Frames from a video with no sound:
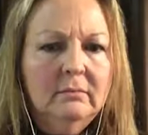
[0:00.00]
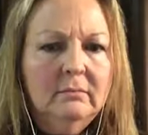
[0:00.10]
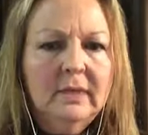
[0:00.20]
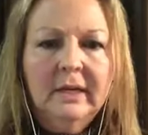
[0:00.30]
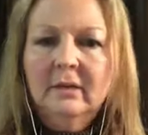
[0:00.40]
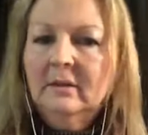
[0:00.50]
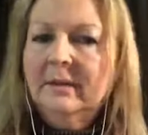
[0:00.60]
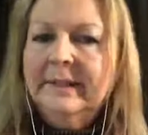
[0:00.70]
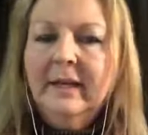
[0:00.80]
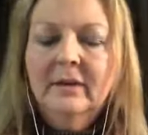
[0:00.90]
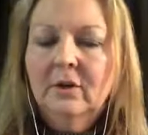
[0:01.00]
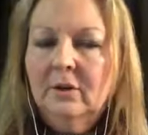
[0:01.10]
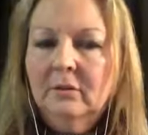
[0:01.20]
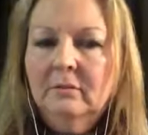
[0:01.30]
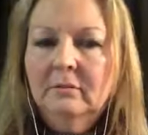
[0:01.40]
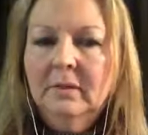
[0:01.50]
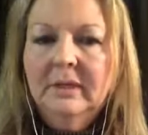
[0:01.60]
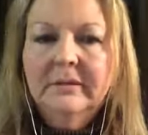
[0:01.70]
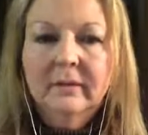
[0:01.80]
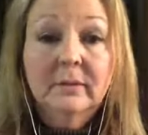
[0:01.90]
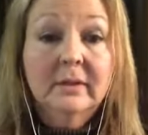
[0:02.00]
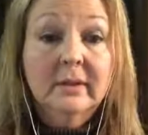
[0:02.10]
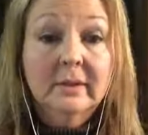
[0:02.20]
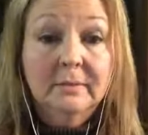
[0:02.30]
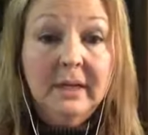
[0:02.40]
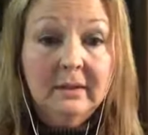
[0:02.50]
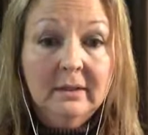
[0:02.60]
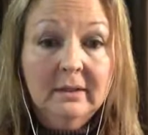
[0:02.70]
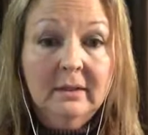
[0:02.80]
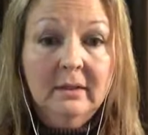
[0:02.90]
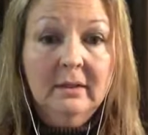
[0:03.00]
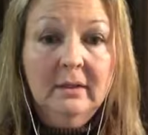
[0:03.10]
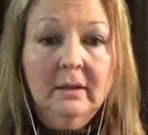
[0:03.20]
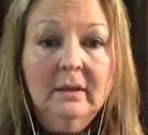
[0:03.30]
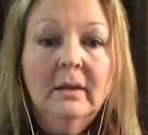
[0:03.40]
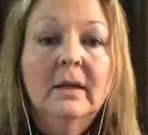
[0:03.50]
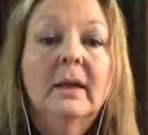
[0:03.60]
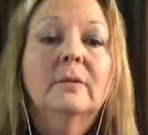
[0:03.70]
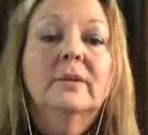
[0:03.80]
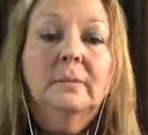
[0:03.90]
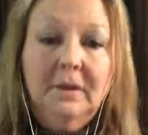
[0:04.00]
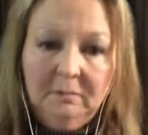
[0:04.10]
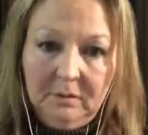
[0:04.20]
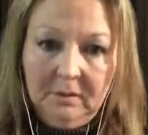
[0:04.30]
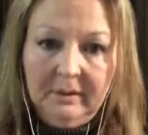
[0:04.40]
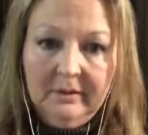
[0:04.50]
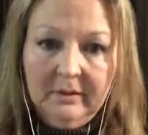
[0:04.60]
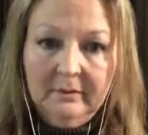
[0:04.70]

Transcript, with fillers: But I couldn't say no because it was expected and I was a people pleaser.